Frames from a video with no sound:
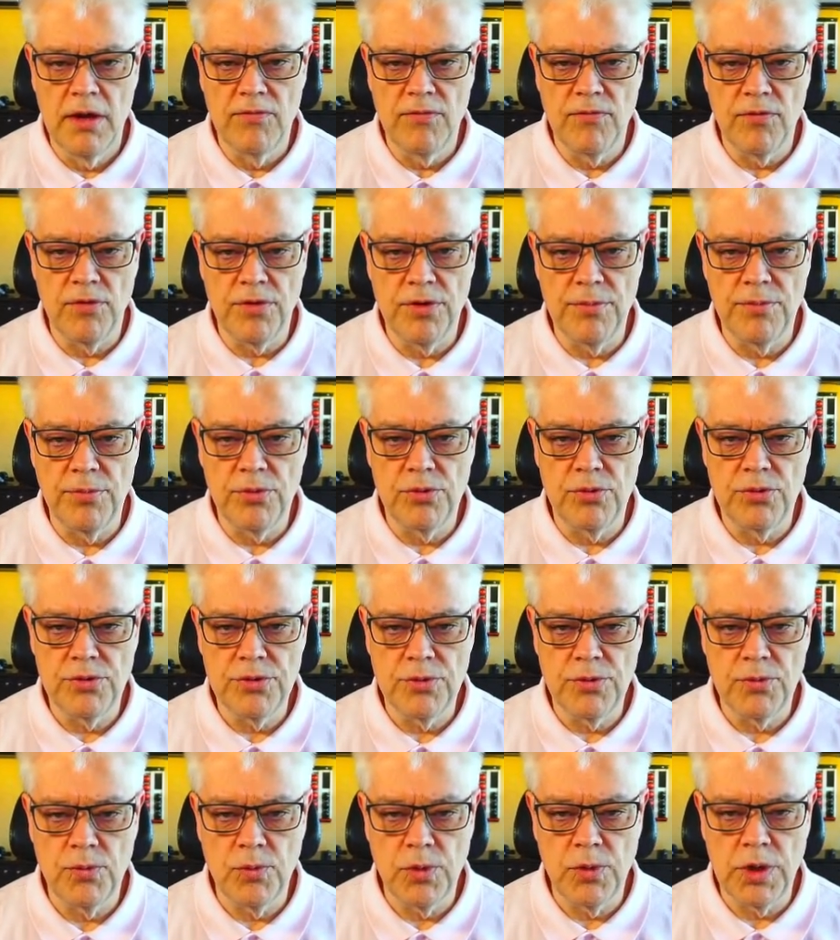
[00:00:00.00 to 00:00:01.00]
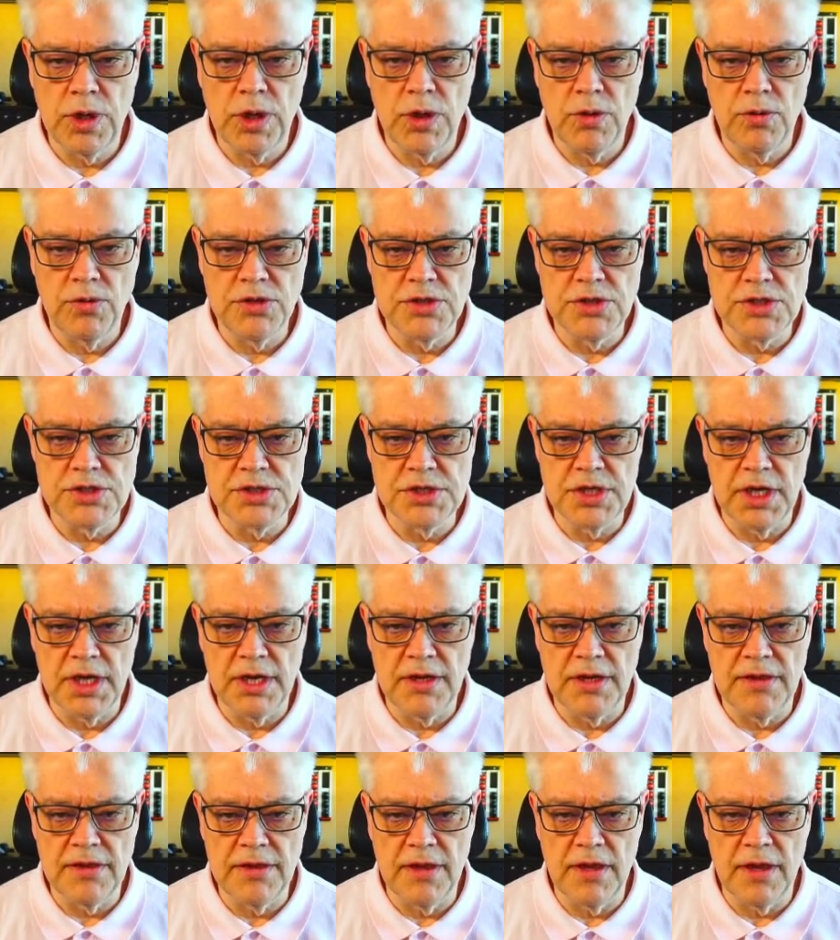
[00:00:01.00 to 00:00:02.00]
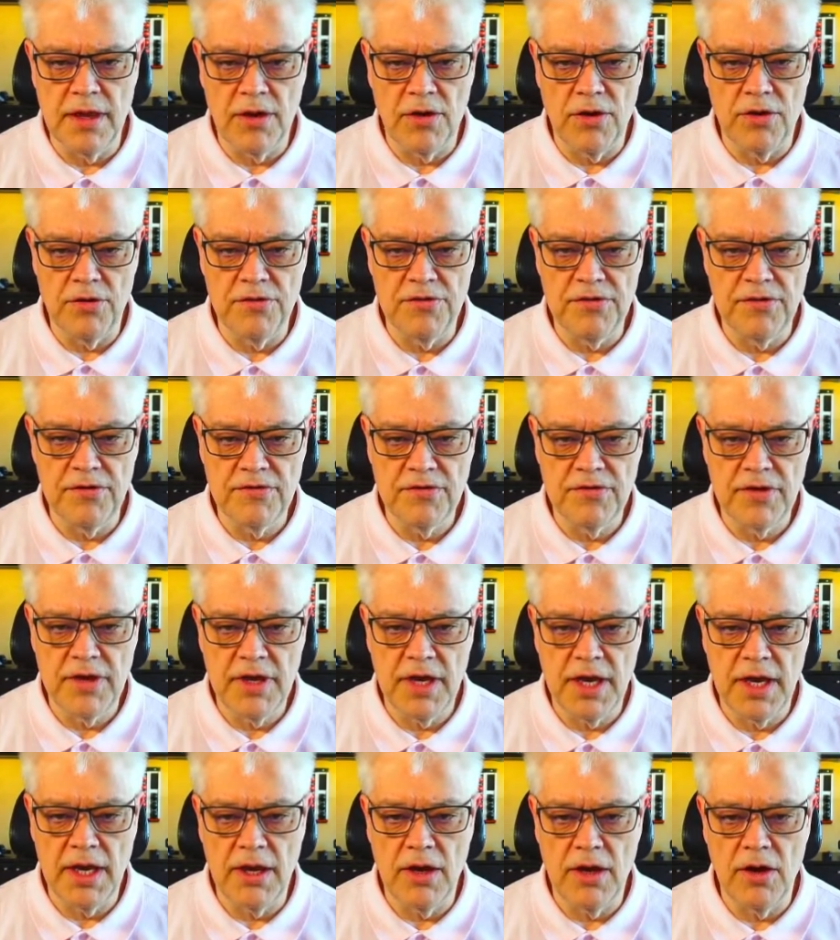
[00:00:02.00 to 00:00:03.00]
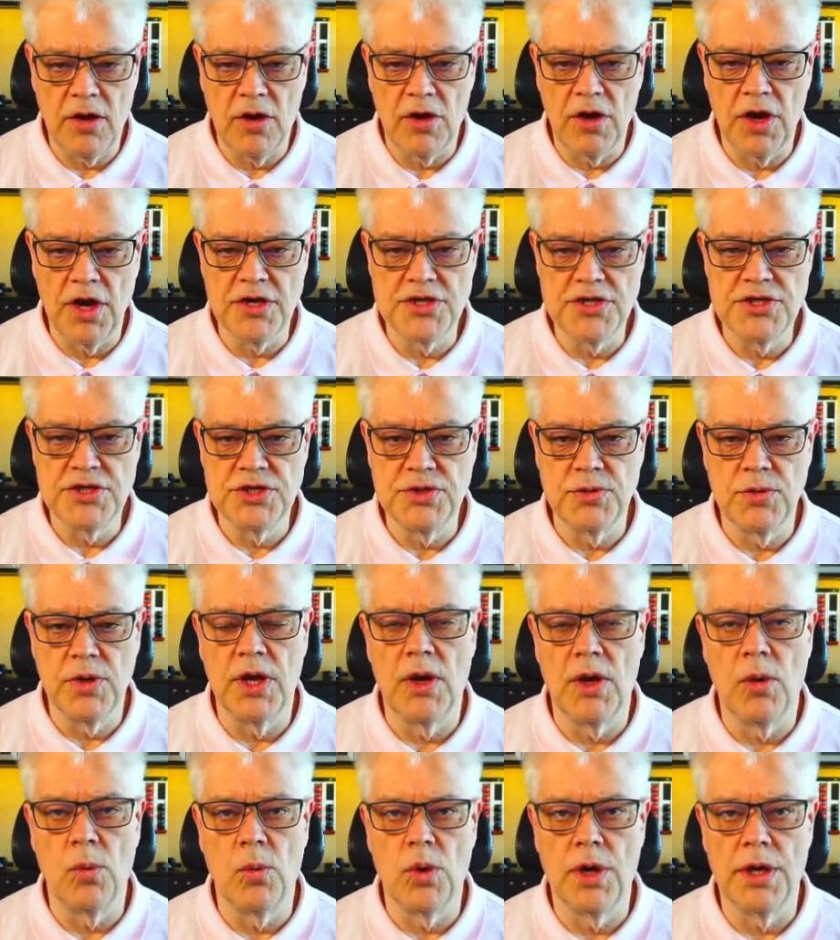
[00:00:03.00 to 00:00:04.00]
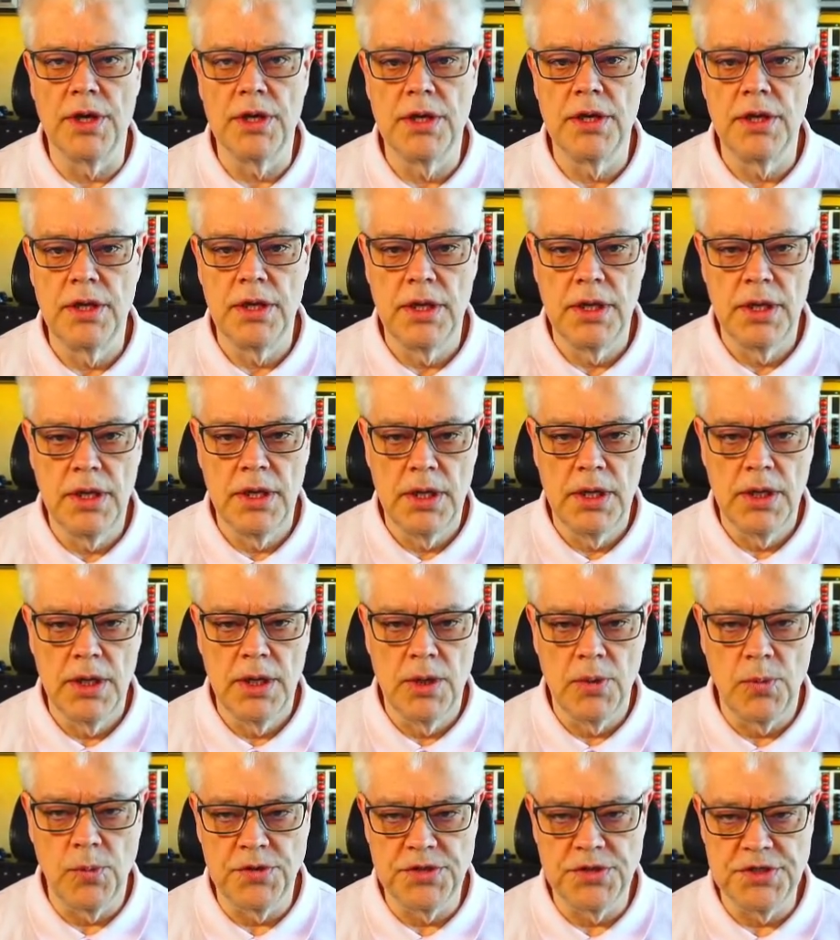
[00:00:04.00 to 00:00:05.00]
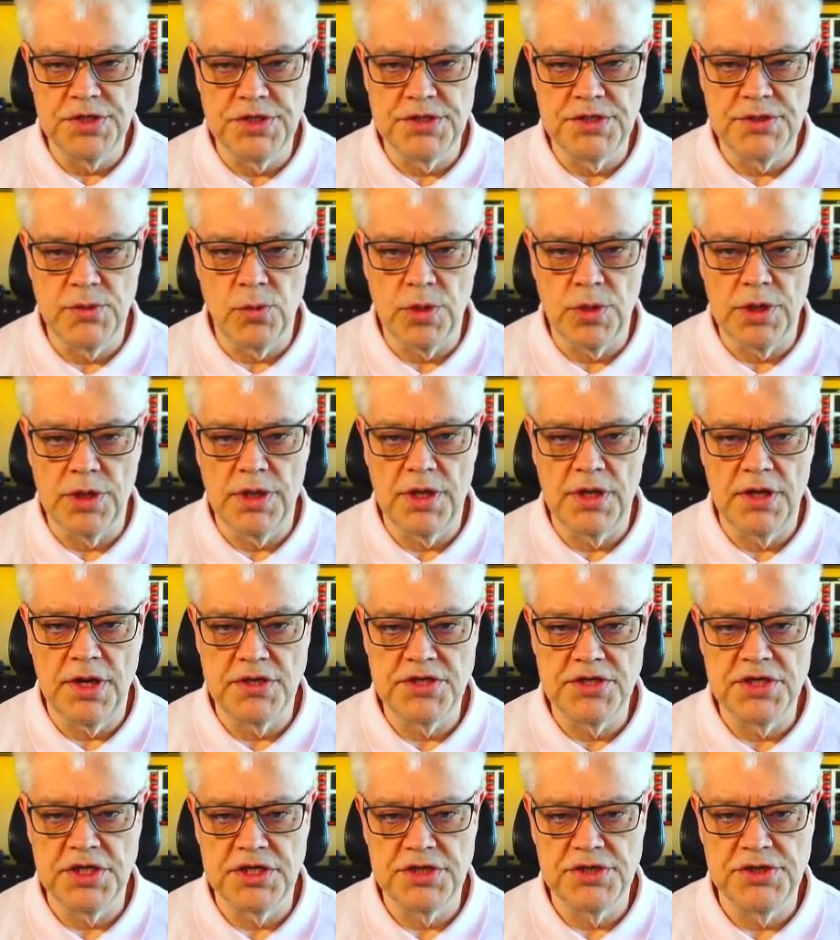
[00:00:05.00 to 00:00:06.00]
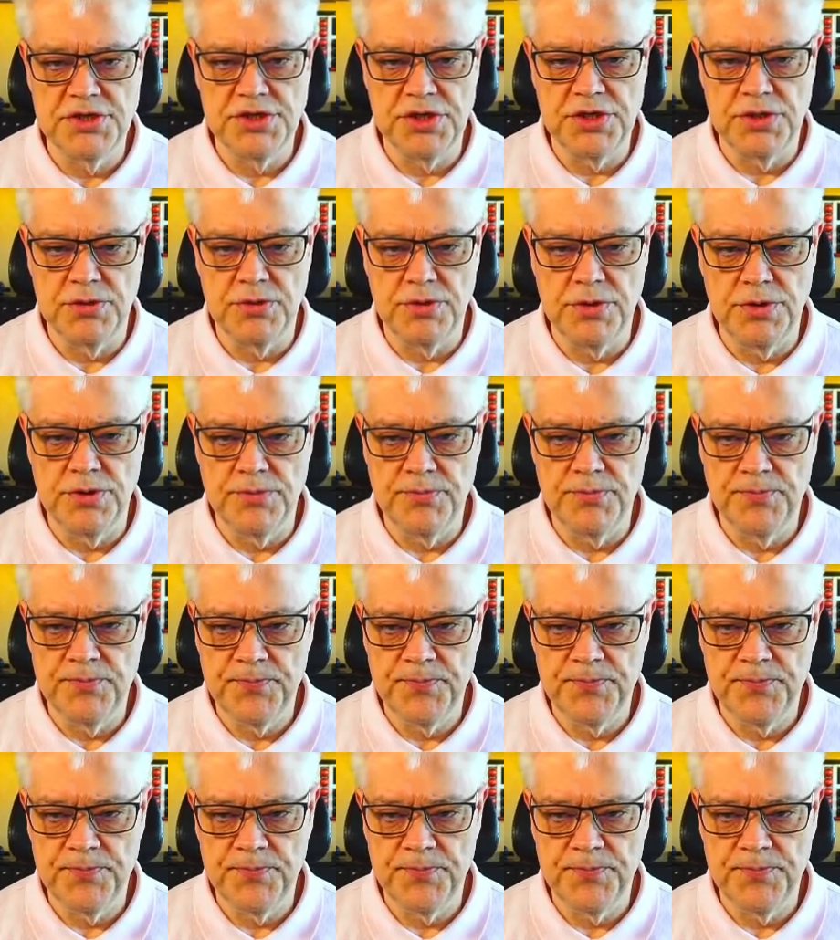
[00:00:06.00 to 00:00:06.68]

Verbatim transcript: For the board, we're going to select the RSSK RA2L1 which is the one that I just shown you.